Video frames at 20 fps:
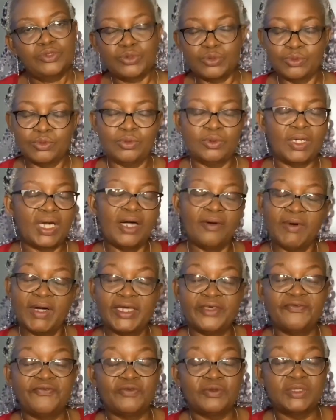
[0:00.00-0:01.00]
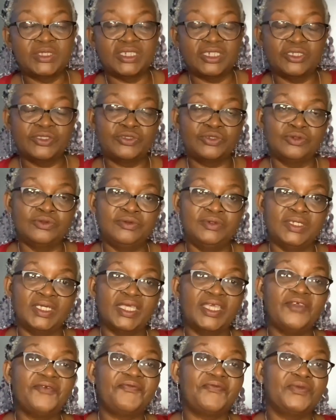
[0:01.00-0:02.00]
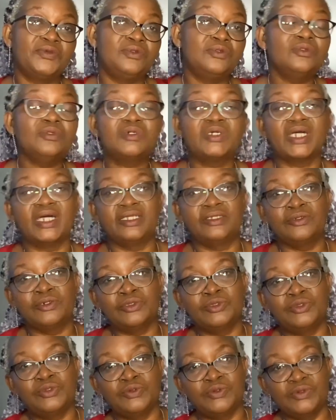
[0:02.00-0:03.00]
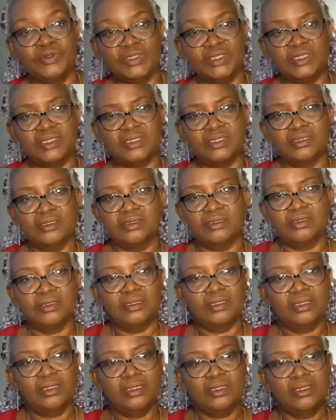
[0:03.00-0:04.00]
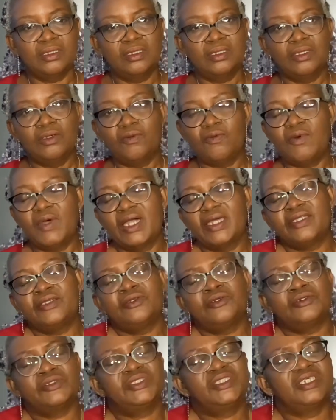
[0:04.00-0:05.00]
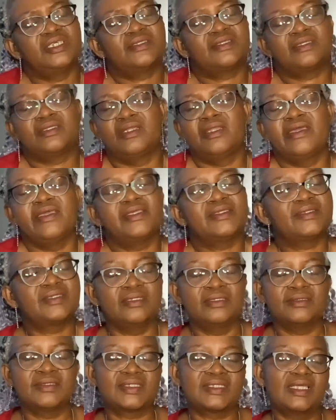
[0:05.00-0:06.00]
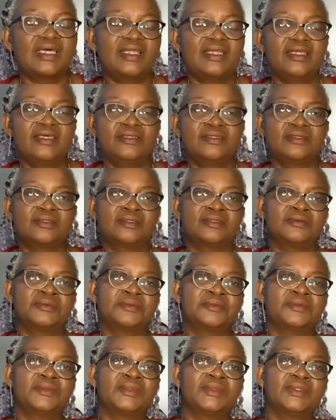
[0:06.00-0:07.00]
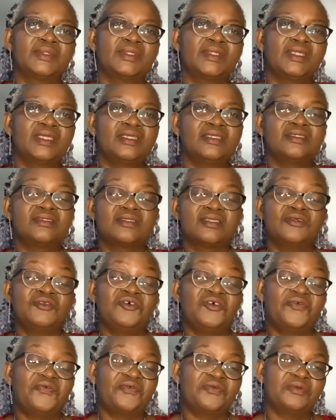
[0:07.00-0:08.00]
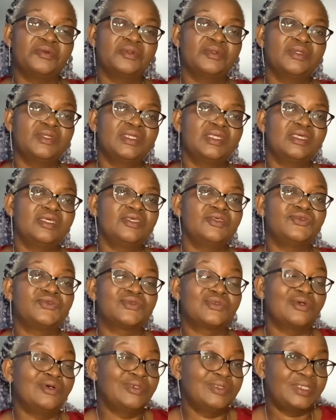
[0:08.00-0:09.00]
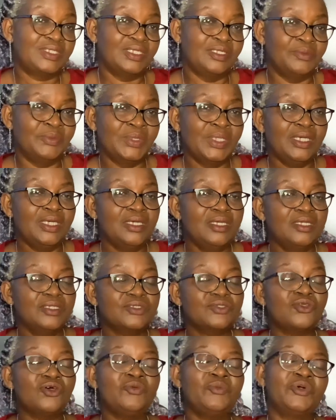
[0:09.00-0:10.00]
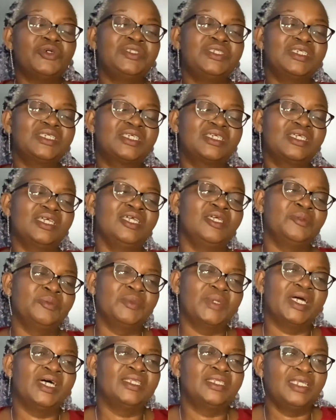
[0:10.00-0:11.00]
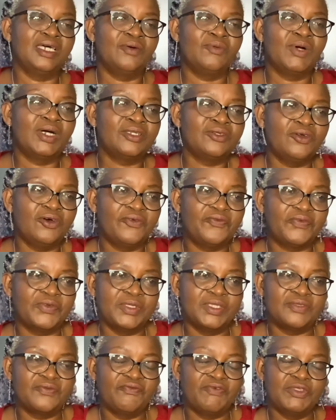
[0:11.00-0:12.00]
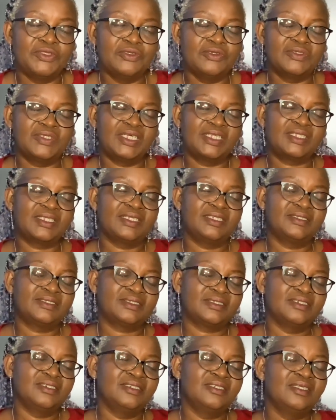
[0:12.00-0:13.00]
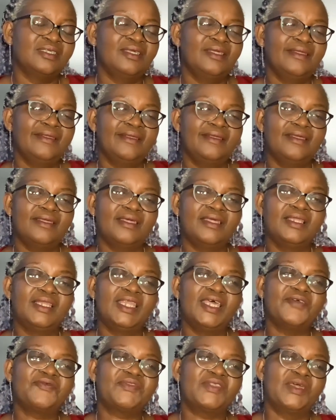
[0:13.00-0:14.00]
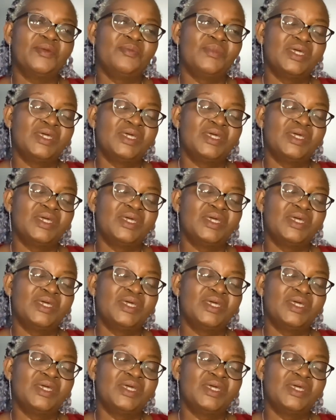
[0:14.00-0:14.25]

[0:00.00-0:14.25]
to our future children. If you cannot do it, why not just listen silent instead of insulting? Somebody came under one of his videos that I shared and left a